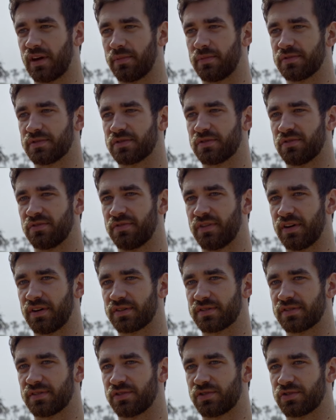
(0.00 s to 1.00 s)
happens so
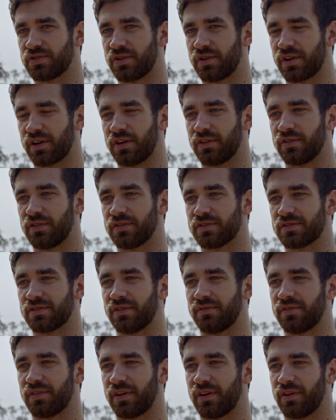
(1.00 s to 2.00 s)
fast, they're trying to get their
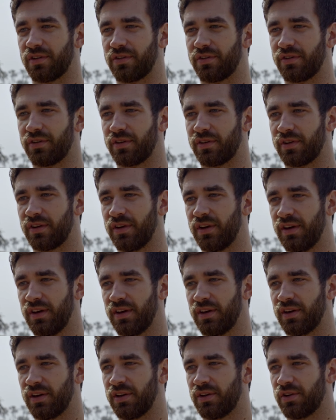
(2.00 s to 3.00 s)
stuff together and,
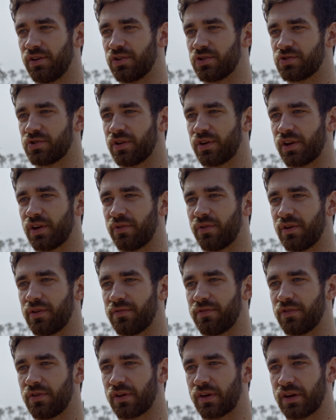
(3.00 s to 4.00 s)
you know, you're trying to get ready
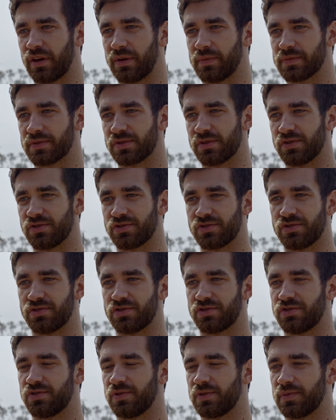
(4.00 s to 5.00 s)
for a game, so you usually
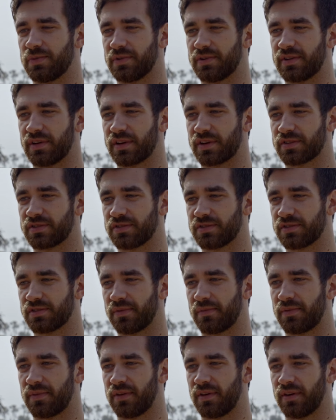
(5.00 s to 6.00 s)
just shoot them a text or
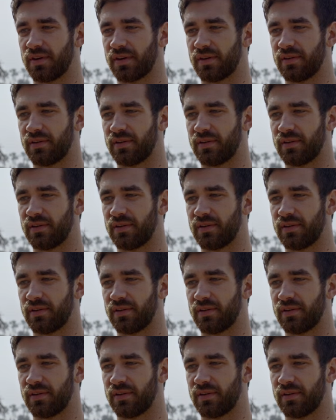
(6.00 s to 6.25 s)
something,